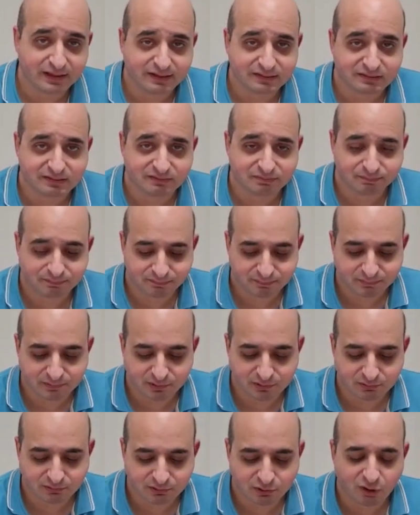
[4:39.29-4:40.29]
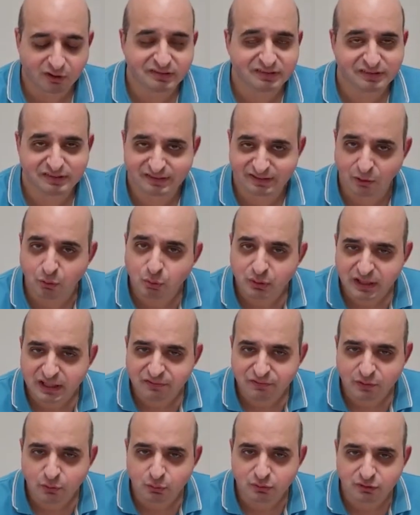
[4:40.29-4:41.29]
It's got a silky
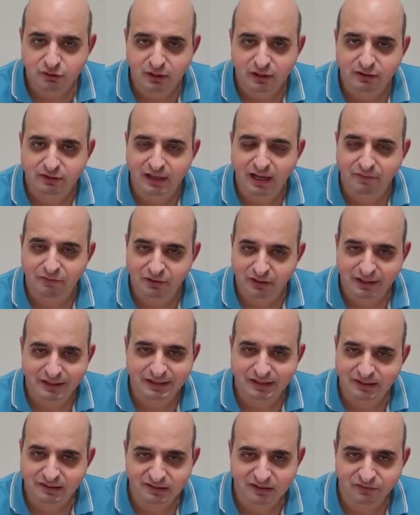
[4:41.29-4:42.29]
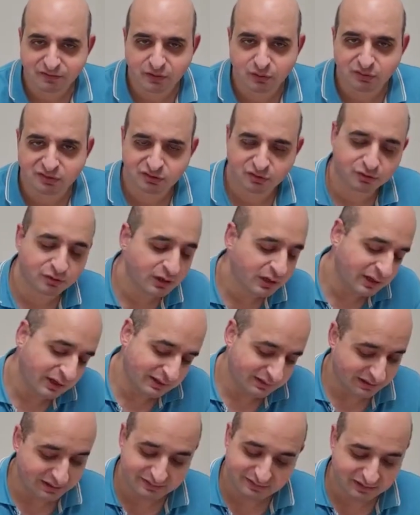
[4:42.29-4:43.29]
feel to it rather than a greasy feel. So
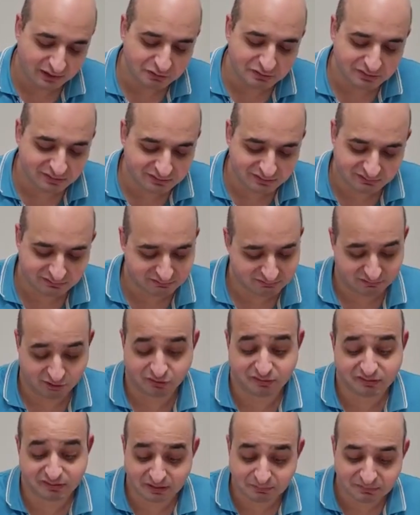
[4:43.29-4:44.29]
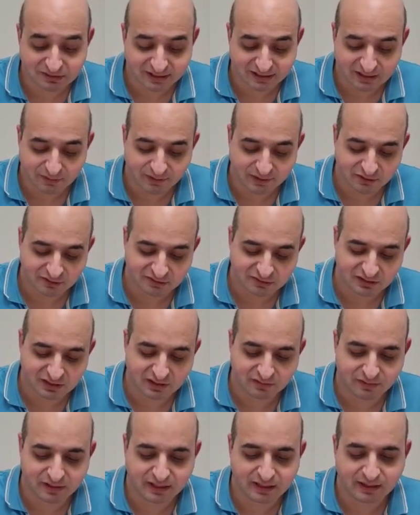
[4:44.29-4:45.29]
that sounds or seems like a winner
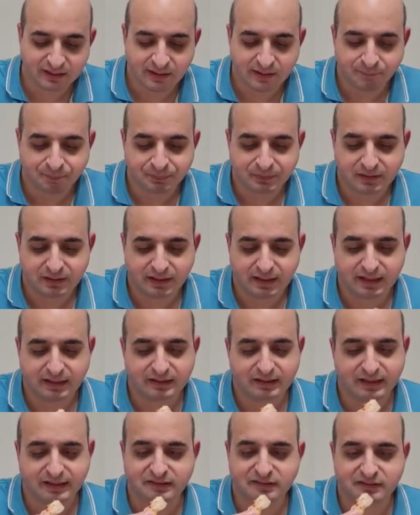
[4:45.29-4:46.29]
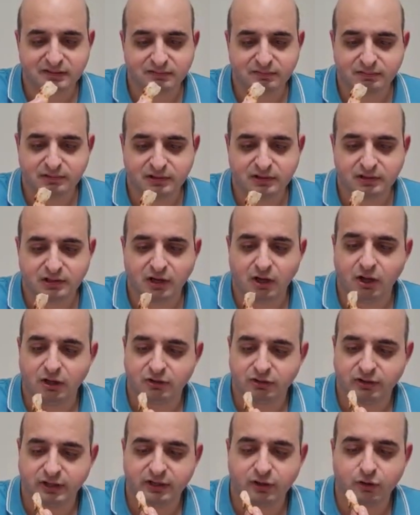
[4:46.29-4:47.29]
straight away. Nice
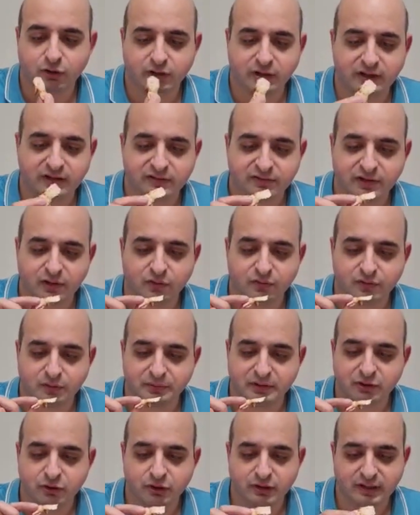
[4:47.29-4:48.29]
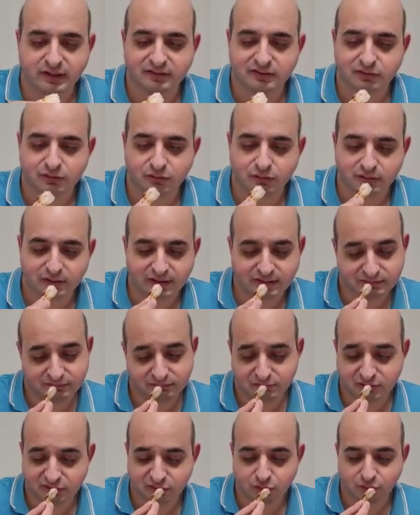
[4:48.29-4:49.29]
colouring on it as well from the cooking. So let's
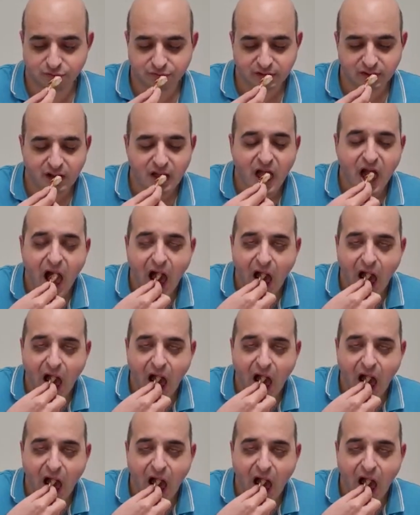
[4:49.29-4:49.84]
just go for it.